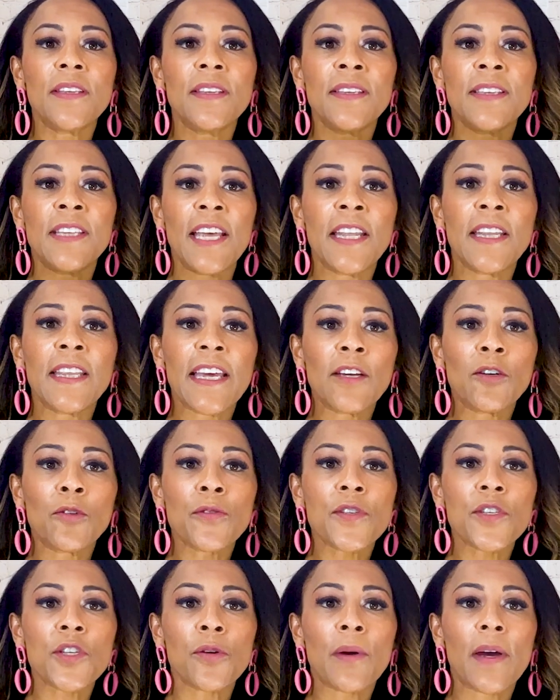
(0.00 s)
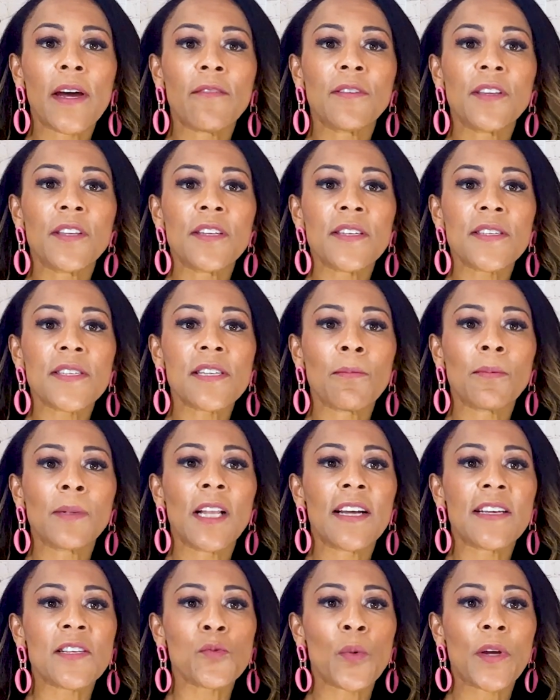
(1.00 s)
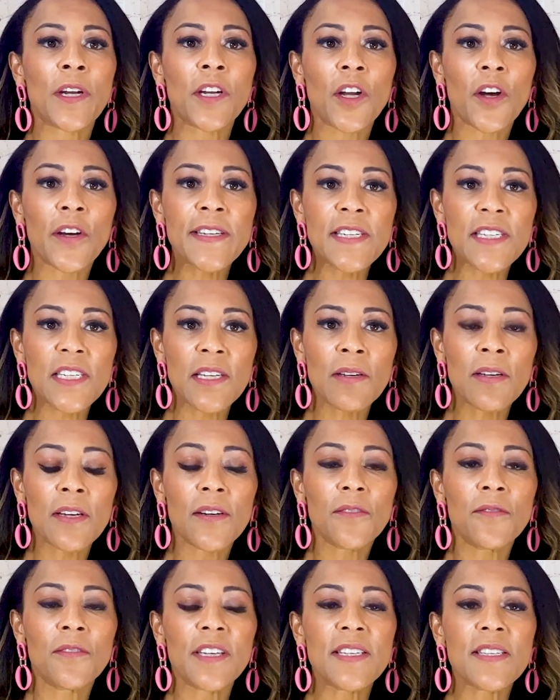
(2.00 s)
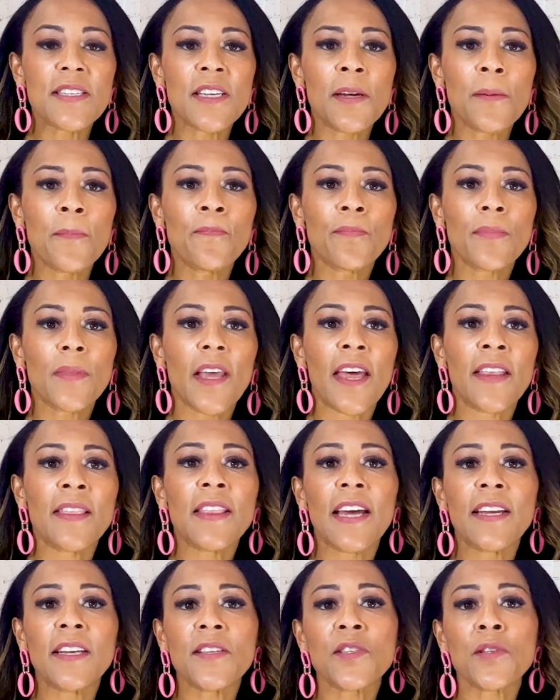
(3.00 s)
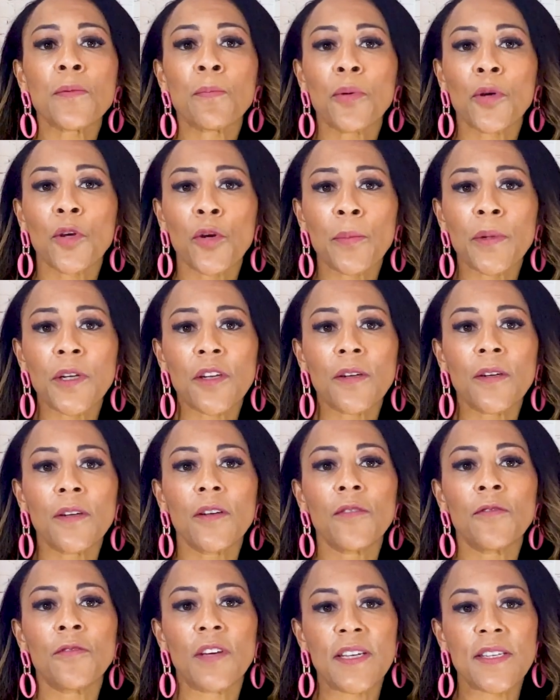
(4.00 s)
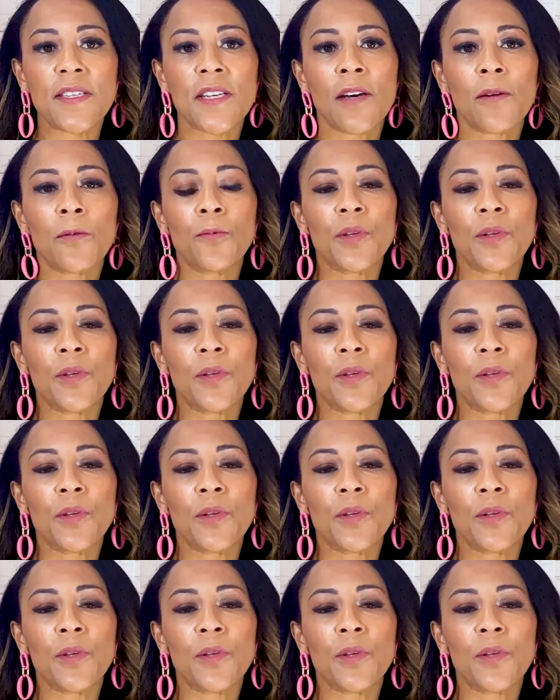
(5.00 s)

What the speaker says: Then they also have the subclass 190 visa, and that is a permanent visa